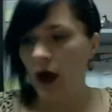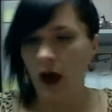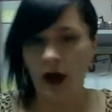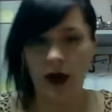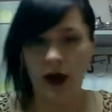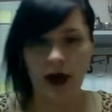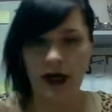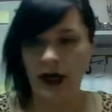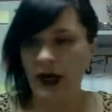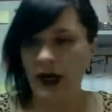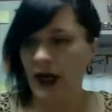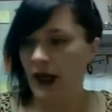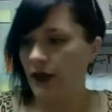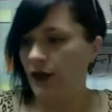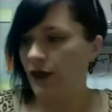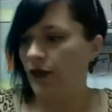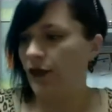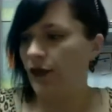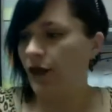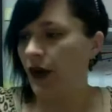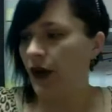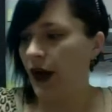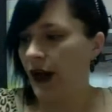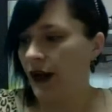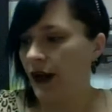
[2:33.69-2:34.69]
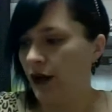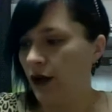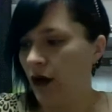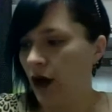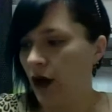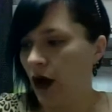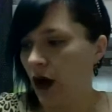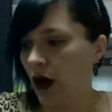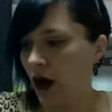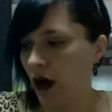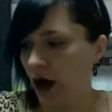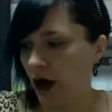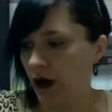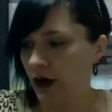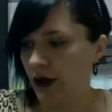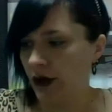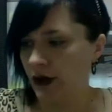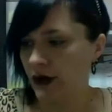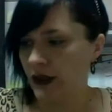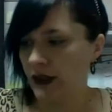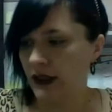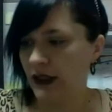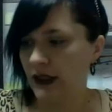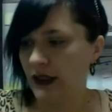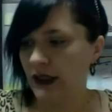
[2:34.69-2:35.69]
All right, and the final
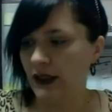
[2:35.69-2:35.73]
heart